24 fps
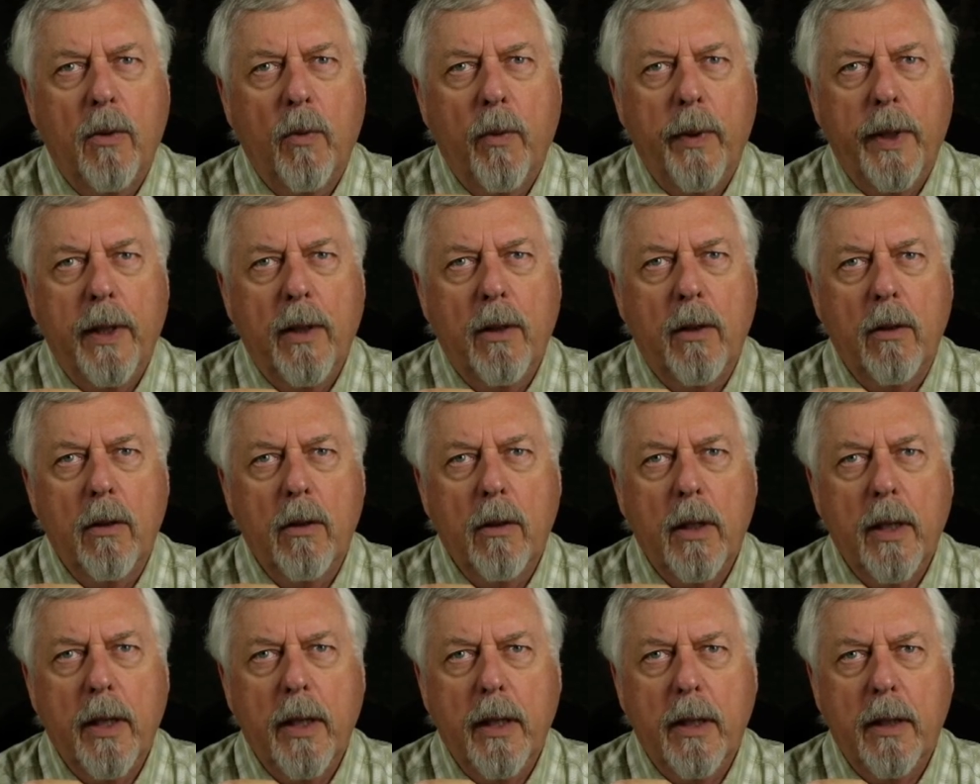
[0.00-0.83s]
we'd
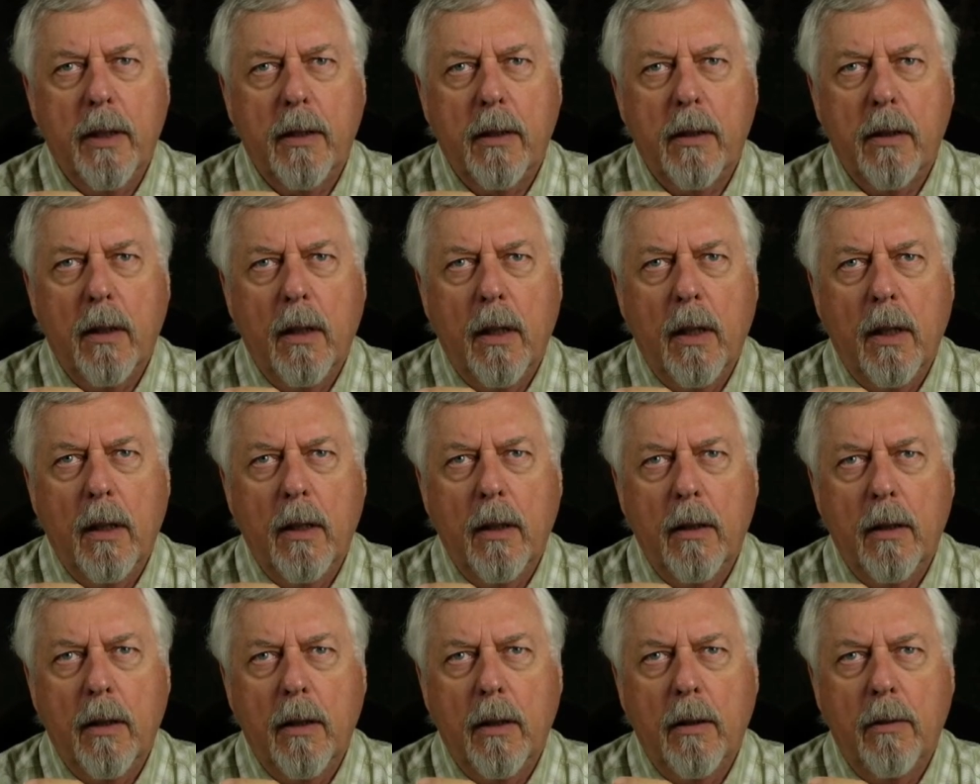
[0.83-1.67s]
look at
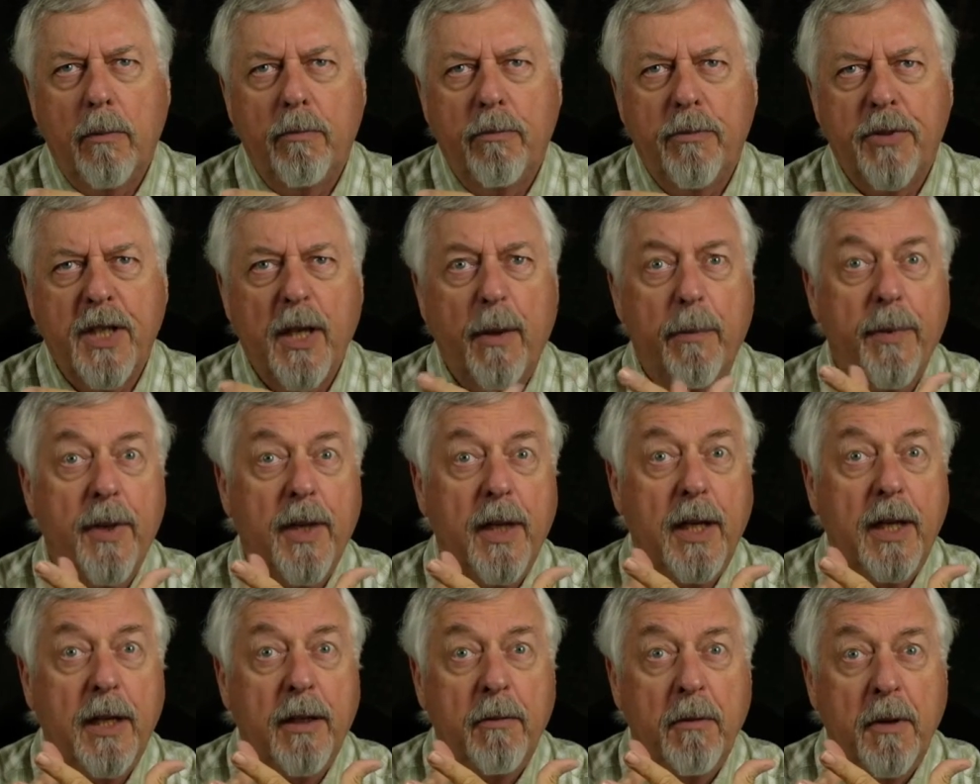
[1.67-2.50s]
some of
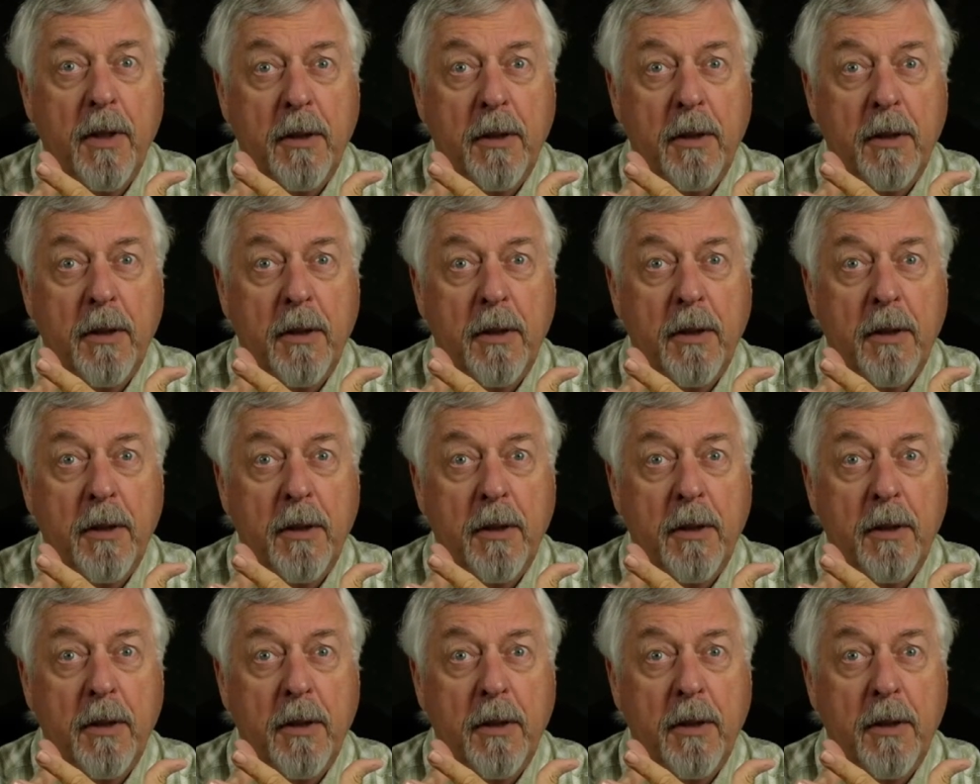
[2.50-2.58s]
the